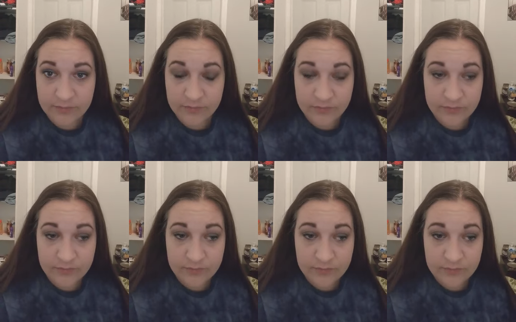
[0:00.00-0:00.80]

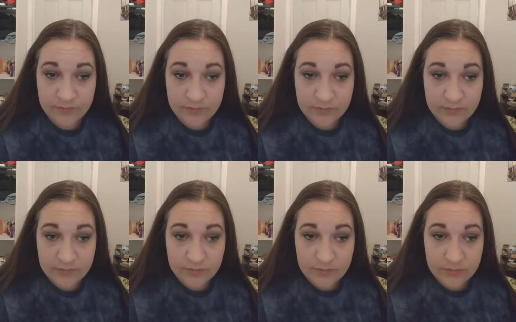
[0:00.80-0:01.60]

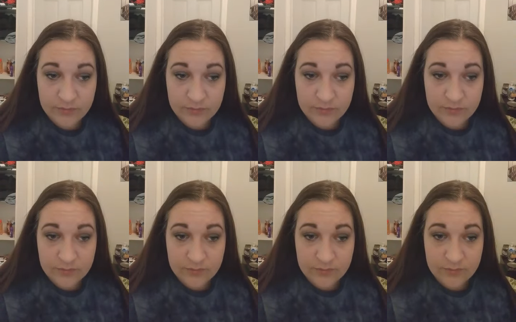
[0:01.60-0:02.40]

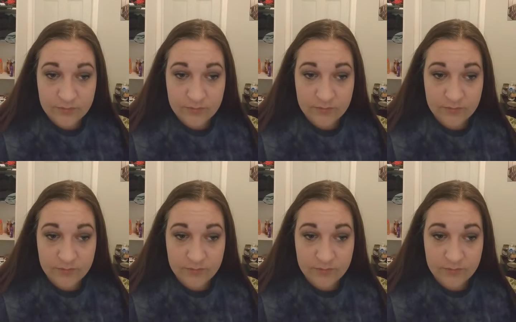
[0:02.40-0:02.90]
No one is speaking in this clip.